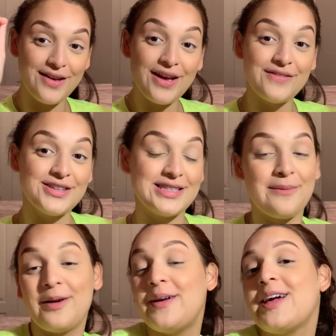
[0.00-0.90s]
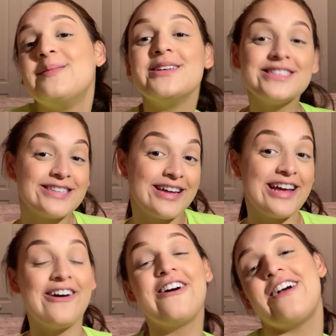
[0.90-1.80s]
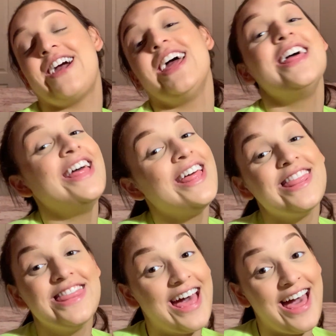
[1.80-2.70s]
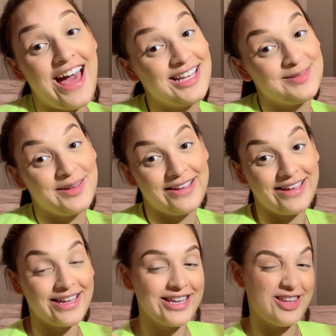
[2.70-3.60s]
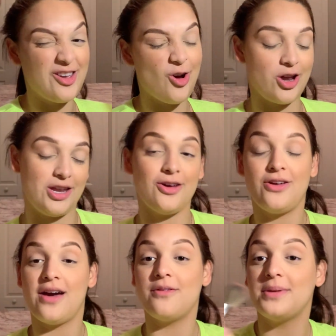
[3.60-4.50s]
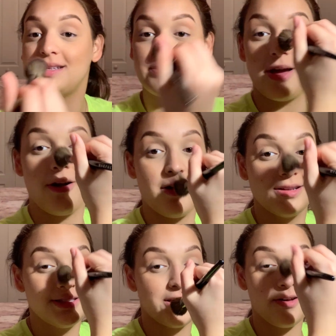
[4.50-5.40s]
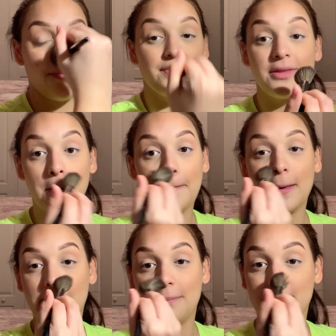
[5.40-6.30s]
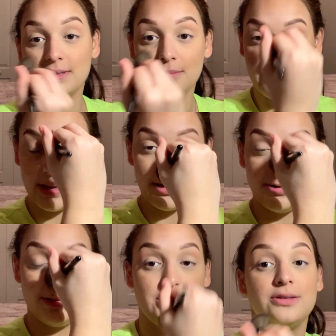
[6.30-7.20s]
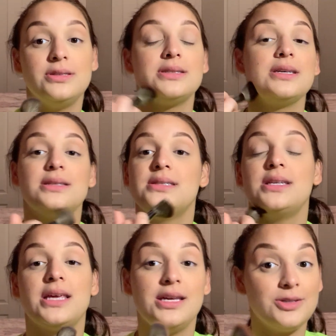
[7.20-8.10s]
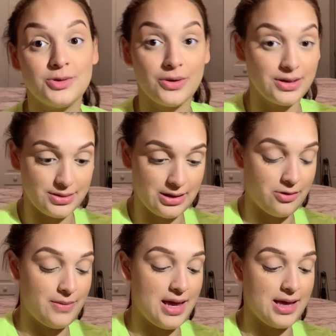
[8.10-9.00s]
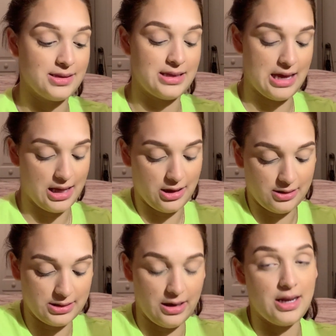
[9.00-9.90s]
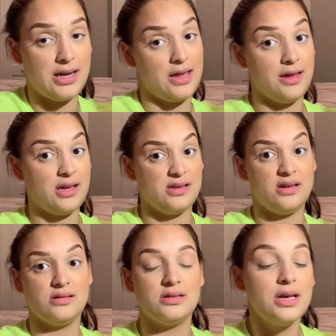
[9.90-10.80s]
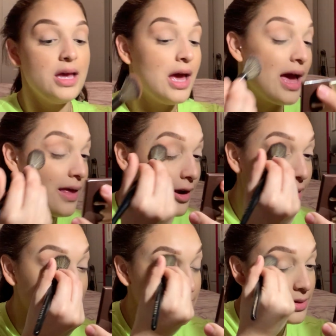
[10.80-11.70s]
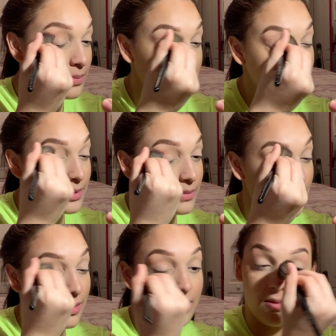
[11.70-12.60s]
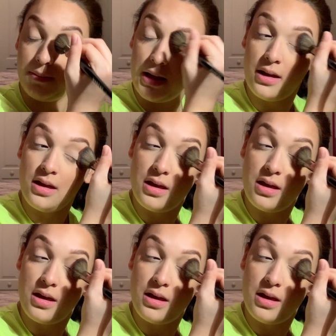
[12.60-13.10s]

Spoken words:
if you say my makeup looks good or that I smell good, you already know you have a place in my heart. So, and I put some on my nose too, just because Nikki Tutorials told me it's like looks good, and I think it does. And then I'll actually put some here on my